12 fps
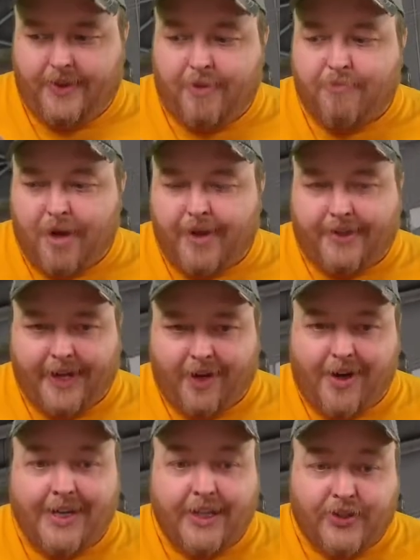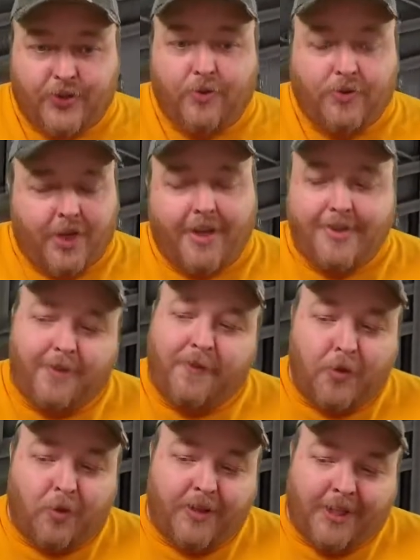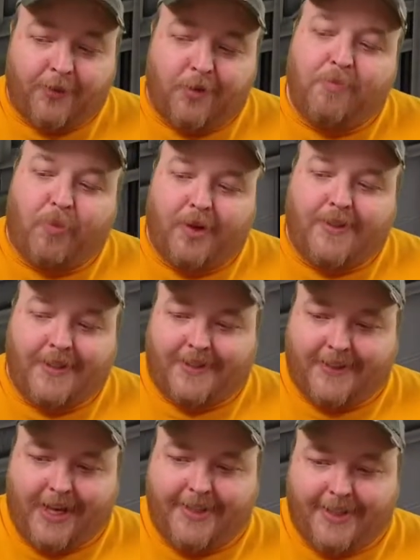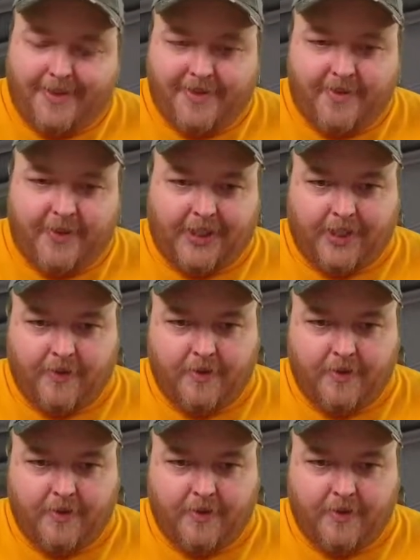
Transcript: the Munland, I need 2 tons of fuel to get 3.6K delta V.